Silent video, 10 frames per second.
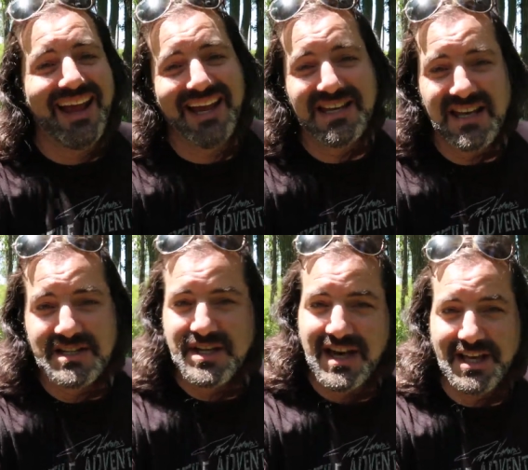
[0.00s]
it
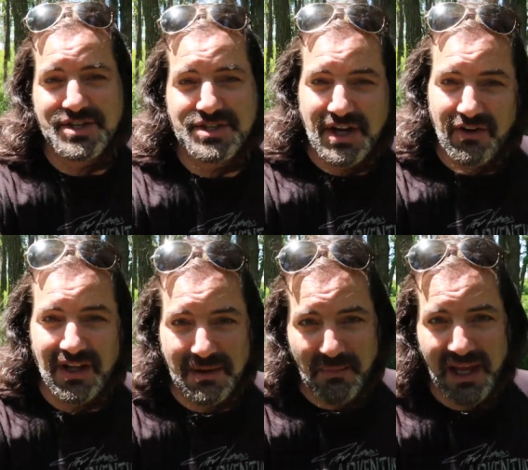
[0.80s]
doesn't
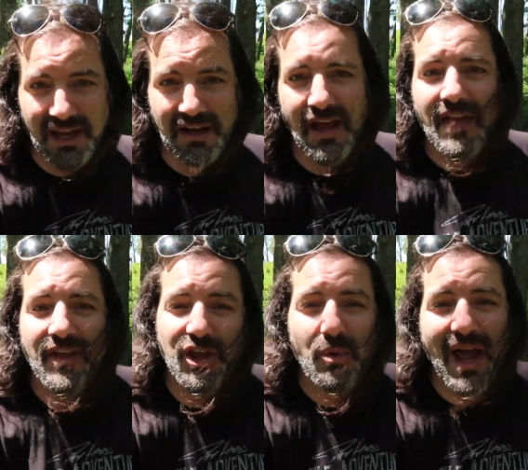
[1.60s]
necessarily mean
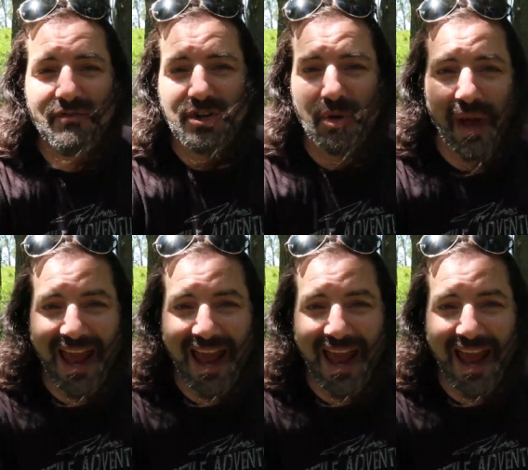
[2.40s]
that you have to do